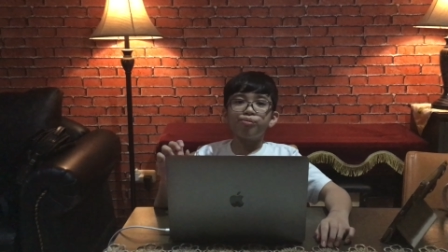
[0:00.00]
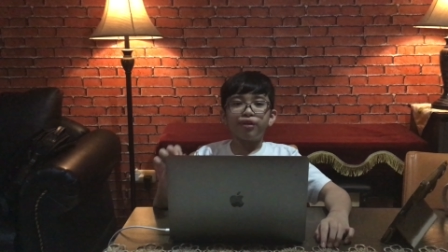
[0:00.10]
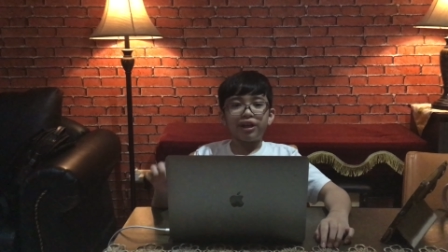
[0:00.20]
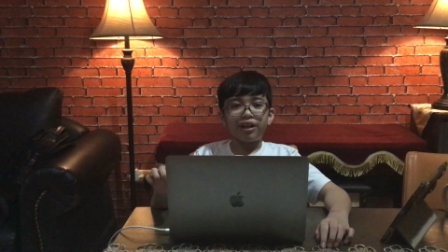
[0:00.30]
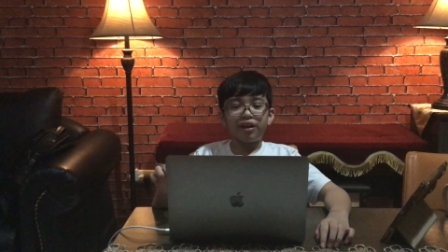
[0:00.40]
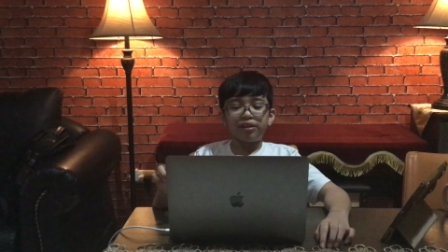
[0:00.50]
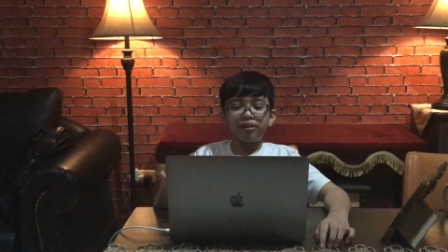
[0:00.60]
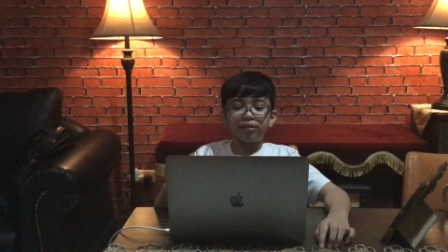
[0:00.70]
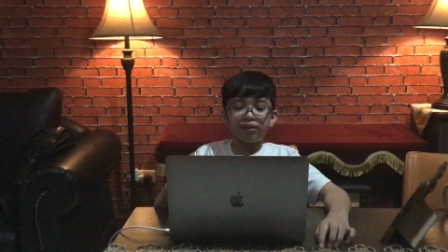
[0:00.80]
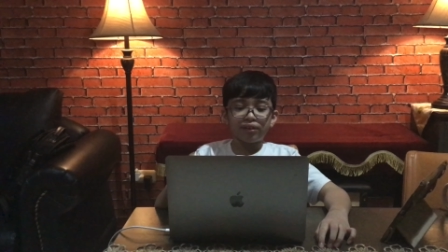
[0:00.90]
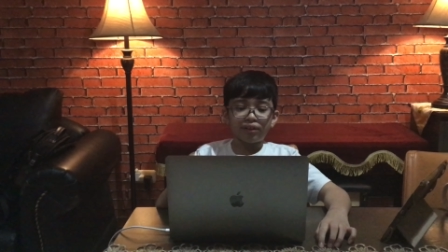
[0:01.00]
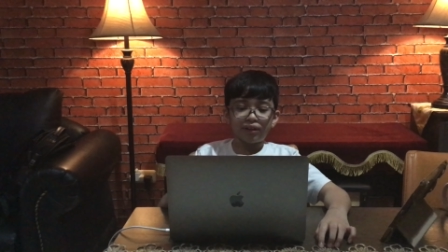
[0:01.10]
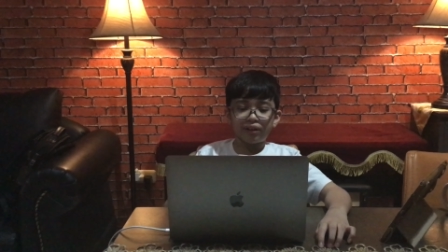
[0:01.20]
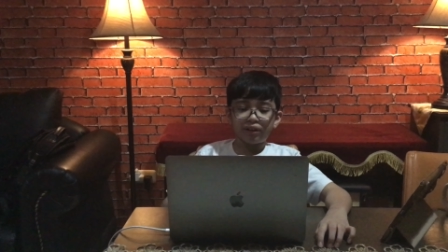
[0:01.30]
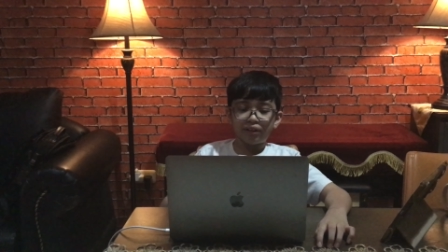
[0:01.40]
we cannot.
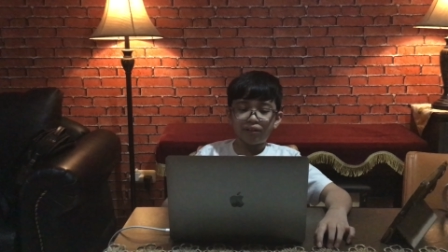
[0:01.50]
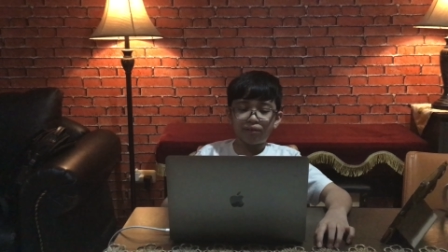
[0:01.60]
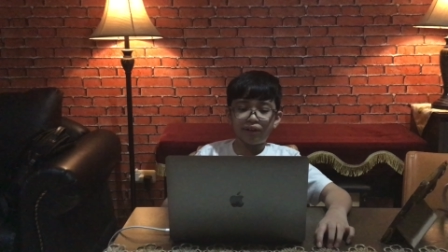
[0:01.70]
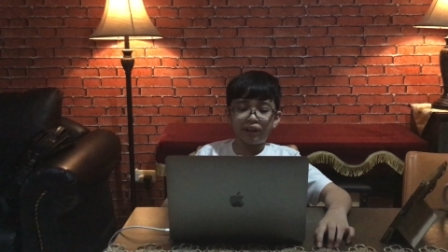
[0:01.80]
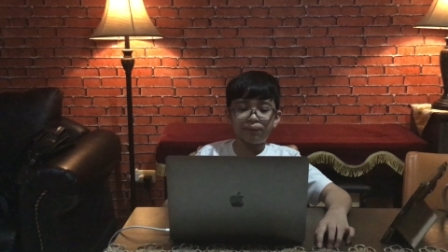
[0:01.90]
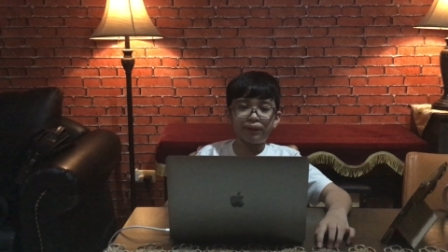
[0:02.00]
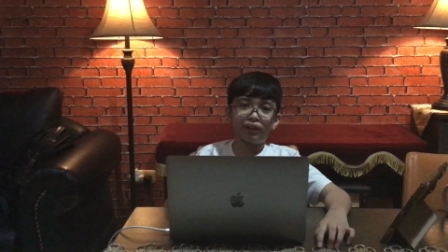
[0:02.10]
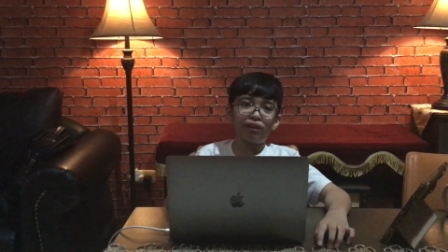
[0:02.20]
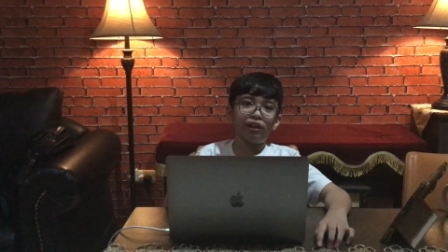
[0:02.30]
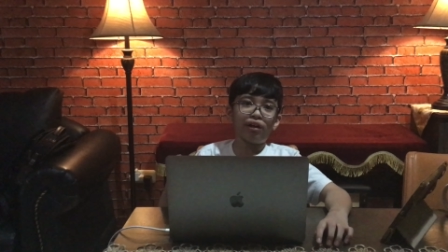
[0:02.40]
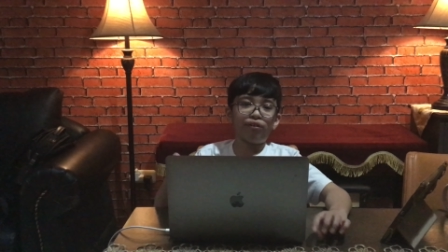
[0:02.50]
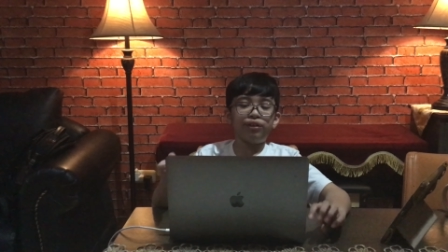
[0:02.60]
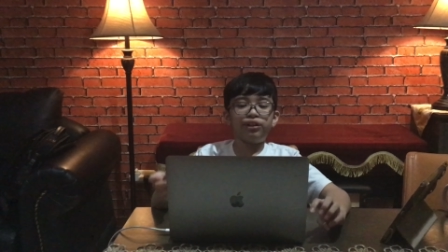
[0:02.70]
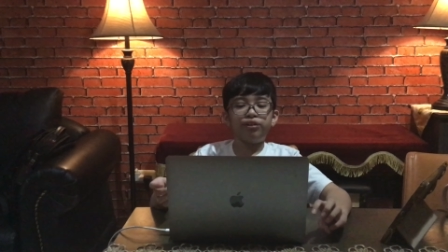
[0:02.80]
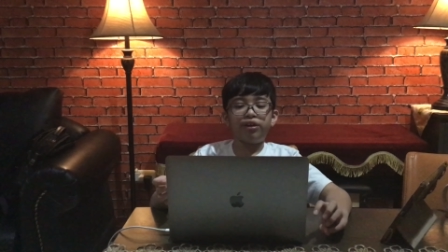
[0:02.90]
Well, especially how
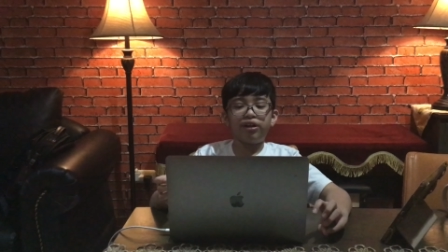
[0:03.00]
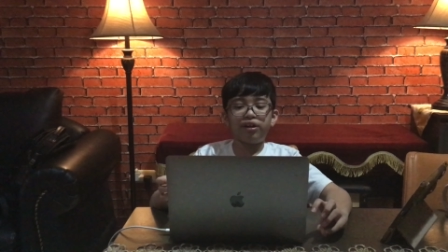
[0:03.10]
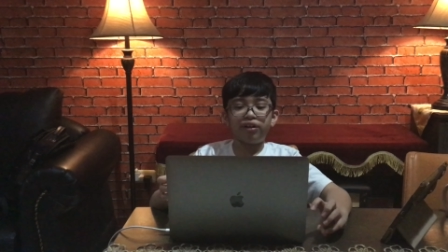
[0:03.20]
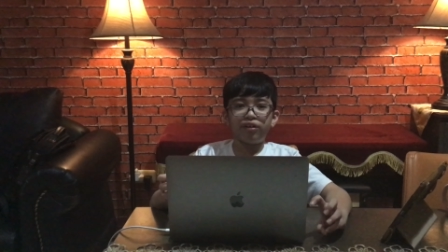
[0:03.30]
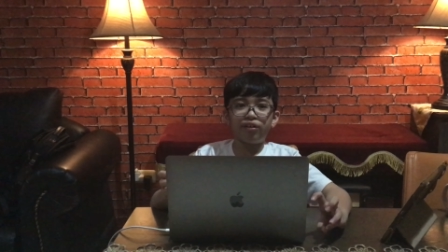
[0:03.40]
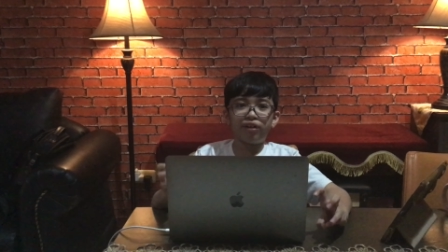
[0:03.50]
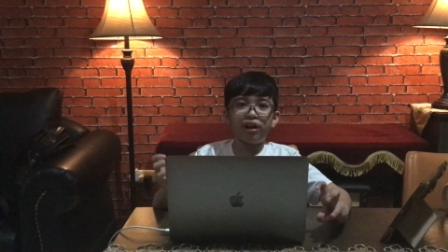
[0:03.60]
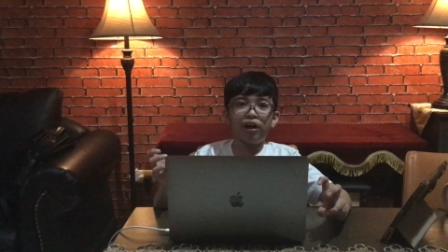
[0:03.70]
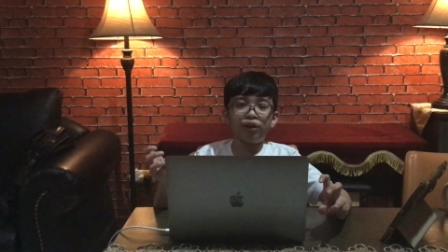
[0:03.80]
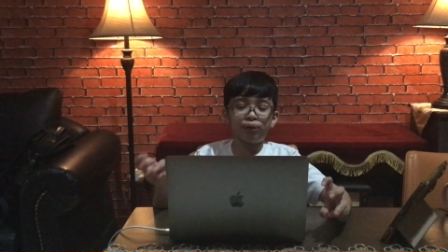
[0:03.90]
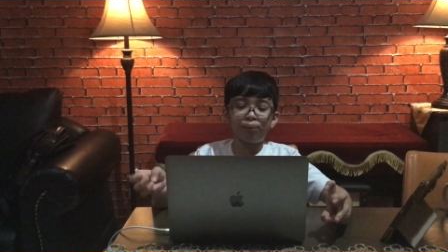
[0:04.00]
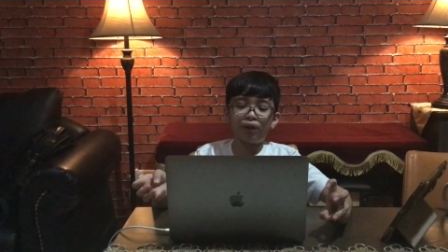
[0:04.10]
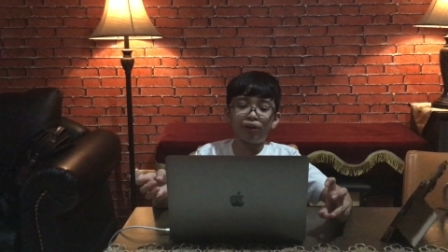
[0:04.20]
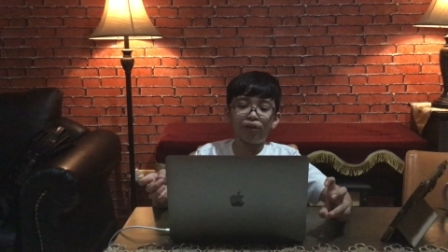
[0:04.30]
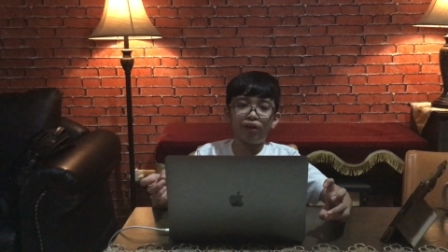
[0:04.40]
rich you are or how smart
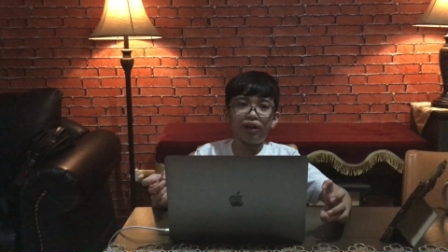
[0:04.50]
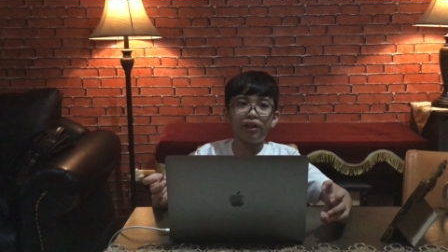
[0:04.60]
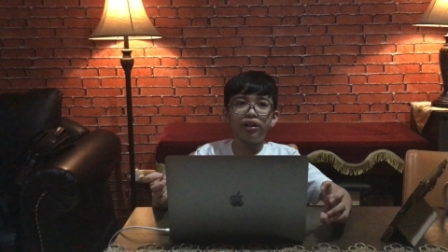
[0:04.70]
you are.